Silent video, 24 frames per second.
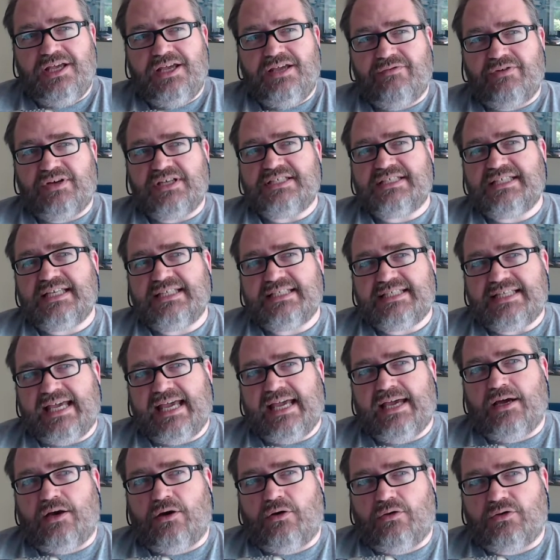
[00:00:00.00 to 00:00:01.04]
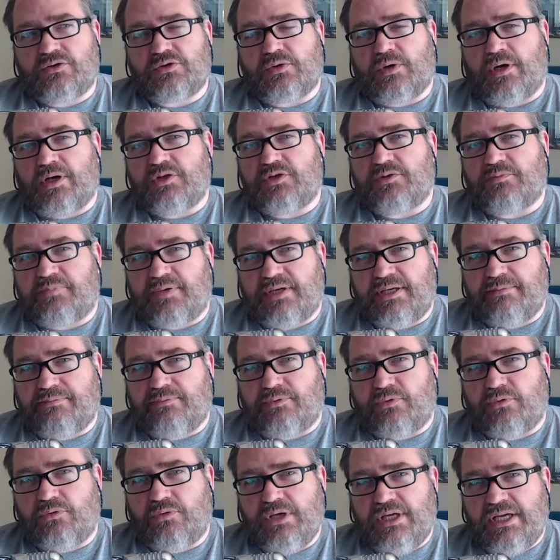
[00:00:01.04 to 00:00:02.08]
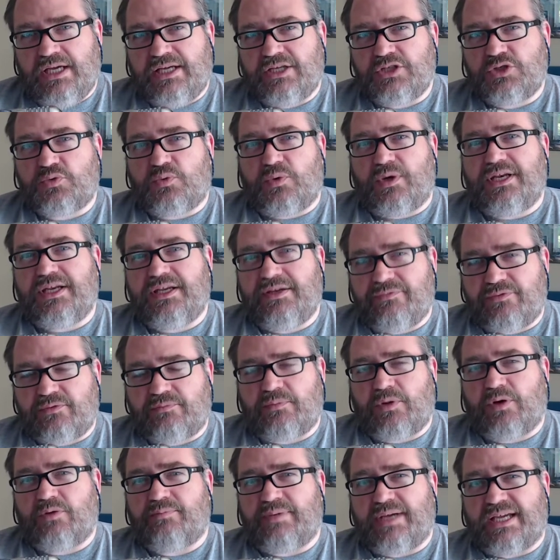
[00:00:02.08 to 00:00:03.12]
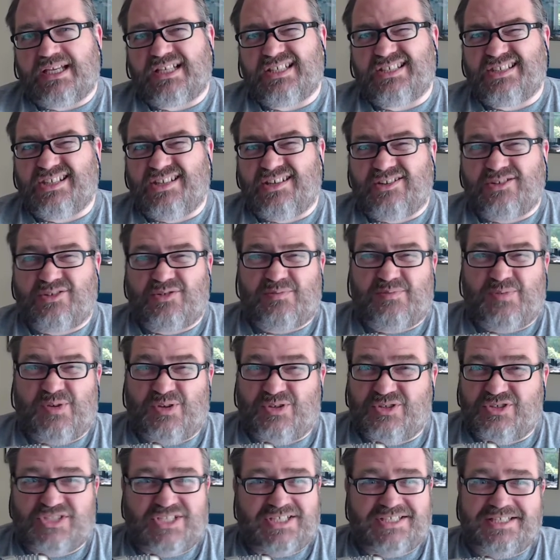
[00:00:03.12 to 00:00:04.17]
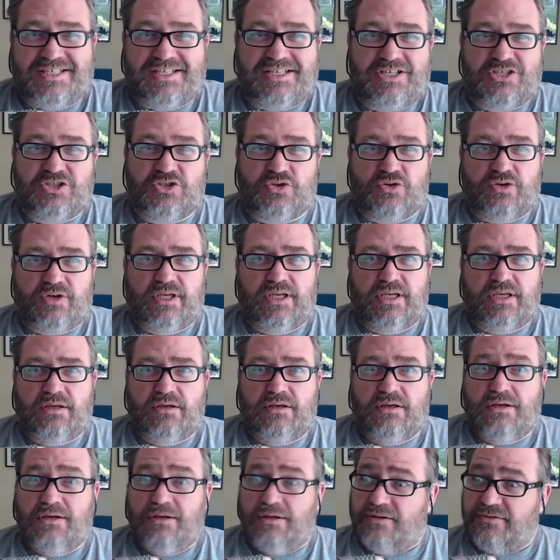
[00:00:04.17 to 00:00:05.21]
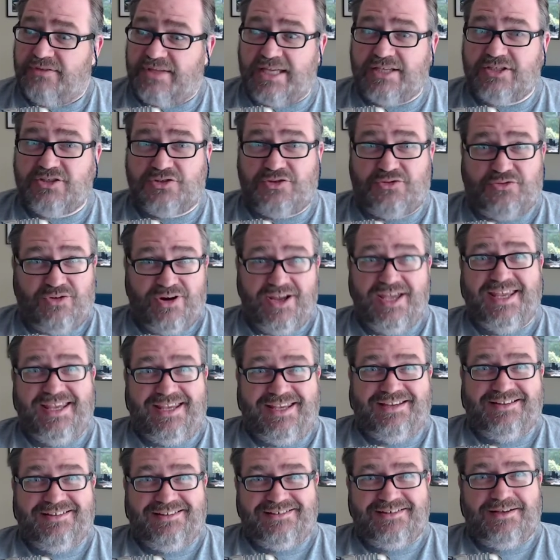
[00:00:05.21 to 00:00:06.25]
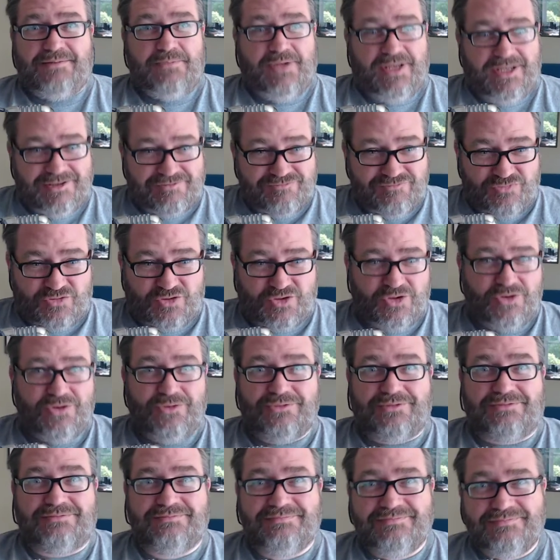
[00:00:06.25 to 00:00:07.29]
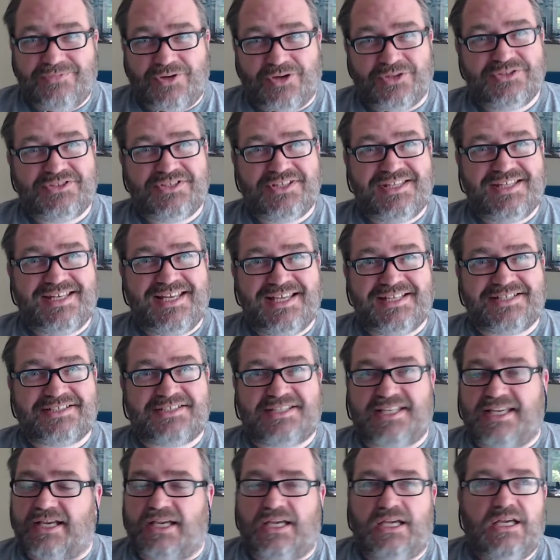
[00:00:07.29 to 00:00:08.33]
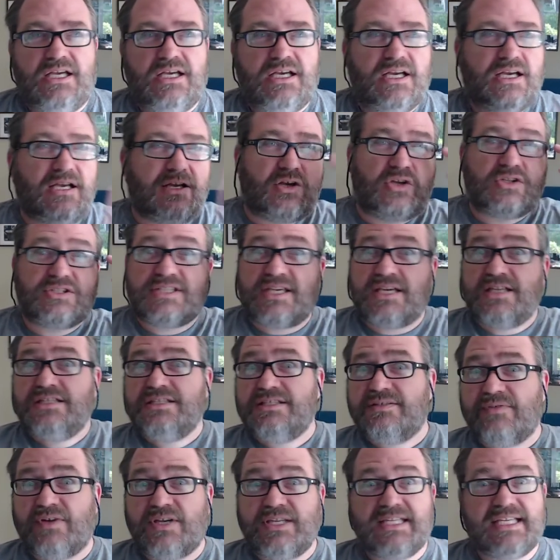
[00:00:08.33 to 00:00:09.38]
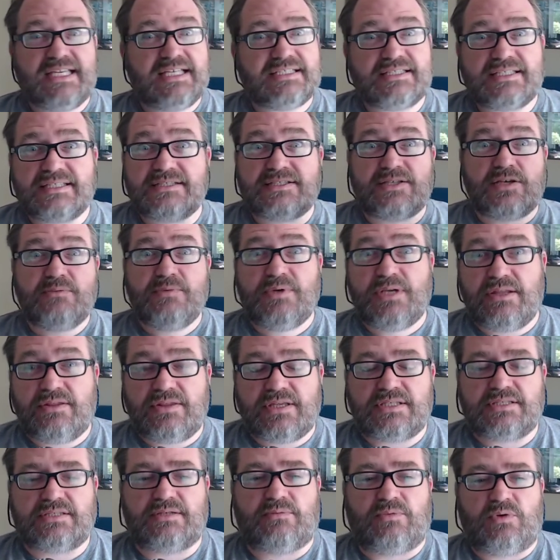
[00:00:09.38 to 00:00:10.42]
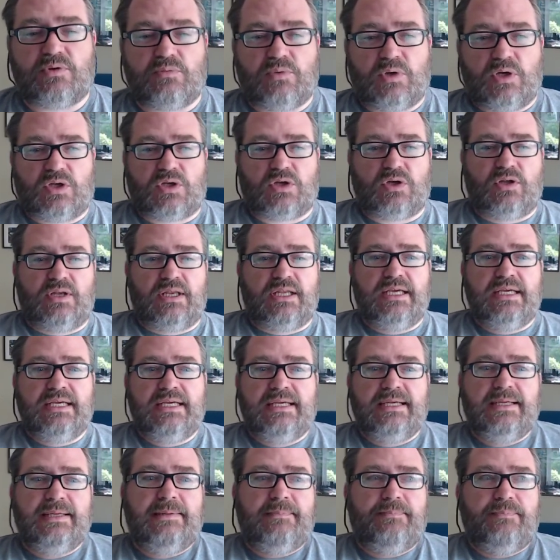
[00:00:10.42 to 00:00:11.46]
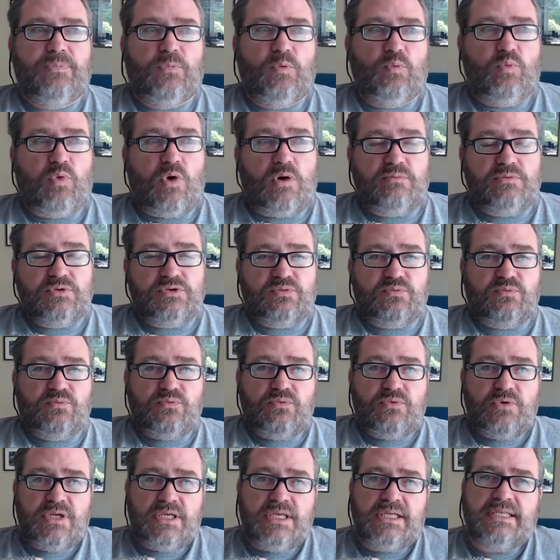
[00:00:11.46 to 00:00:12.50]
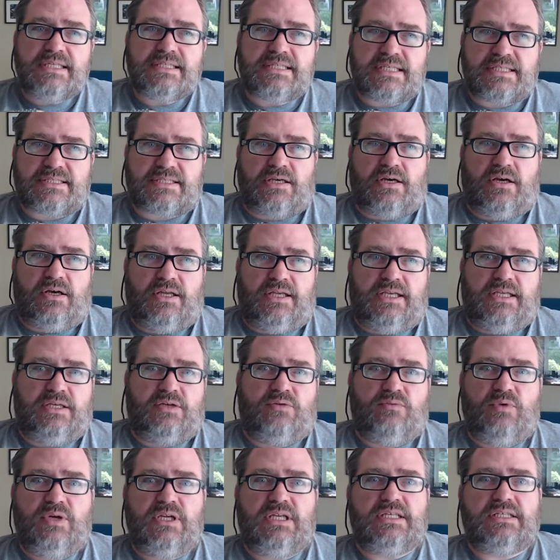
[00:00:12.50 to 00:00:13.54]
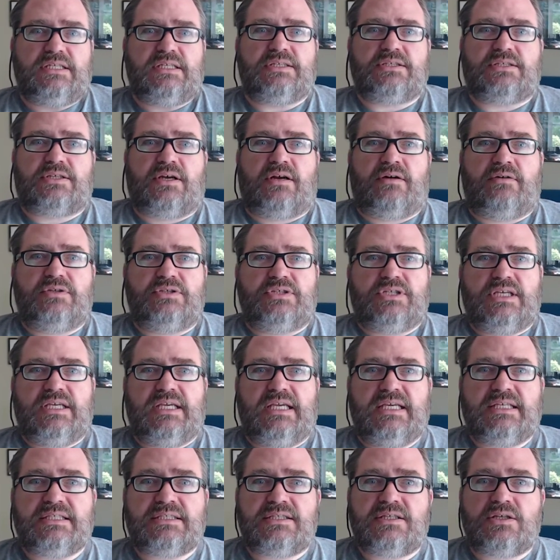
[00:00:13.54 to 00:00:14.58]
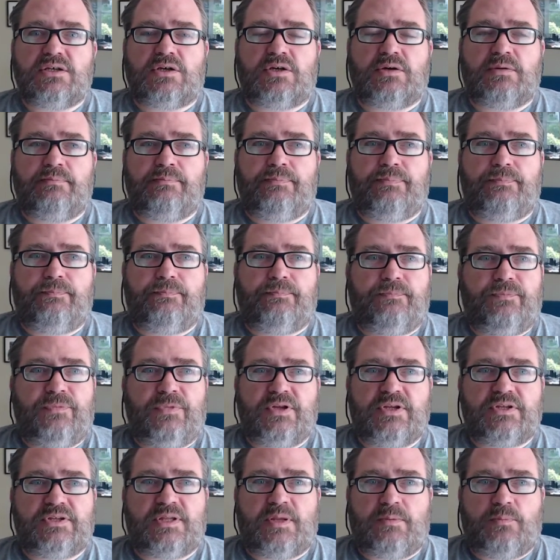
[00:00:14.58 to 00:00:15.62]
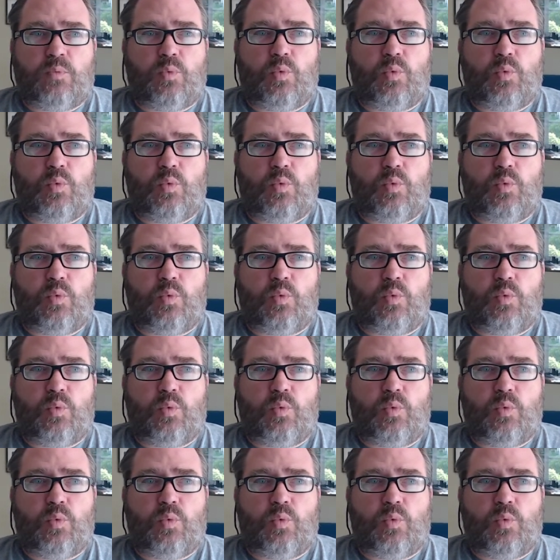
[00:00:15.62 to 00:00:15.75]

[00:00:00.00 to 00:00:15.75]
if I sent it out to 100 people and 20 of them wrote back and said, I've got to be honest, I didn't enjoy it. That's great. I'm like, cool, on to the next thing. I've got tons of ideas. There's so many things I want to work on. what was really disheartening and really discouraging is the